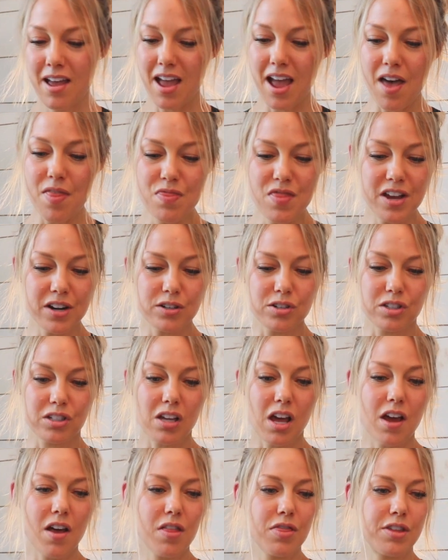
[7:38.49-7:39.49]
and there's
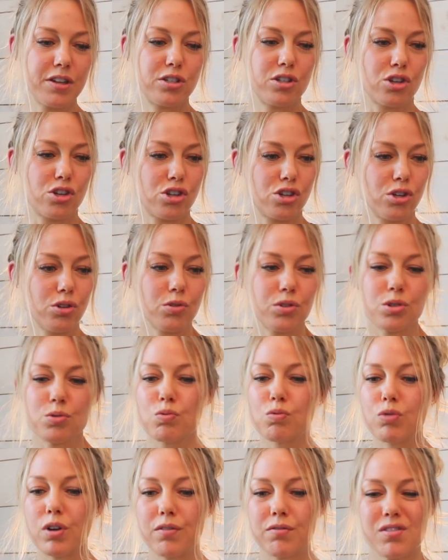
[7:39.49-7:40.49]
the Deschutes
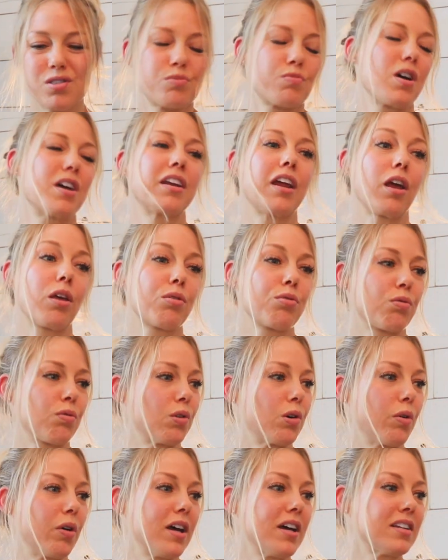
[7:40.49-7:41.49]
River running
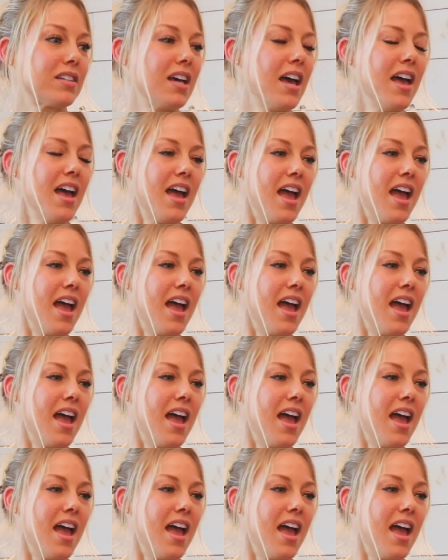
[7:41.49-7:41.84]
through it,